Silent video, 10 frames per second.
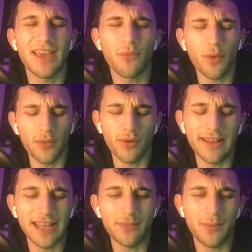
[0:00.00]
like we're
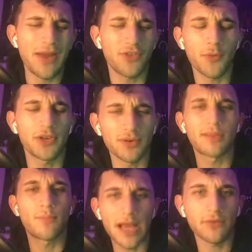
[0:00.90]
the team that we have too much
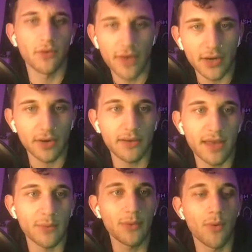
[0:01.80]
respect for veterans.
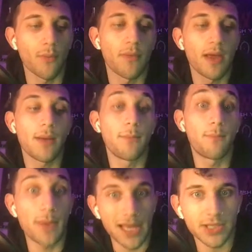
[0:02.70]
Like we won't
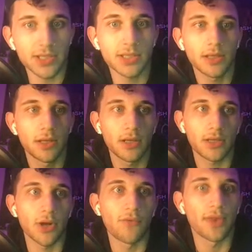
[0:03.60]
bench,
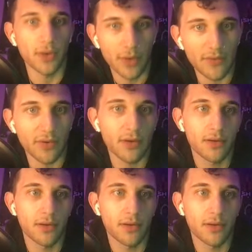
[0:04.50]
Villanueva,